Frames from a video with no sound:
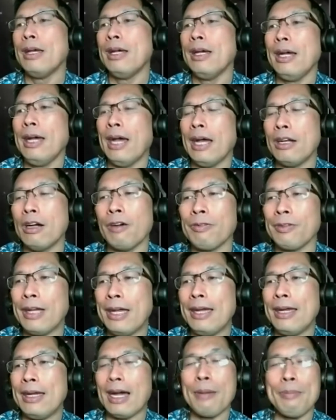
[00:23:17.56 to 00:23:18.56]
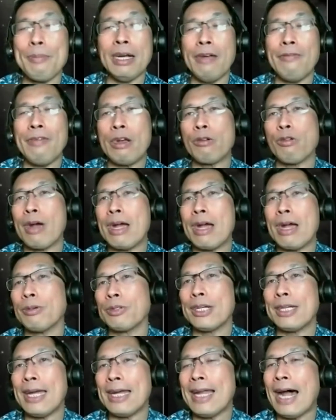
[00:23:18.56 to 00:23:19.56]
And hopefully uh, many of you were able
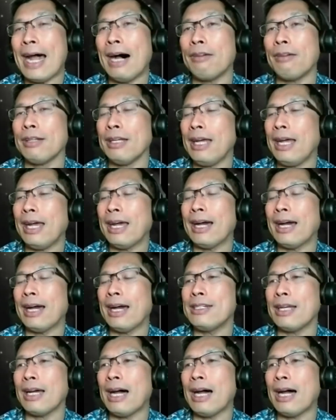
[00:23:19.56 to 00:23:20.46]
to get out and,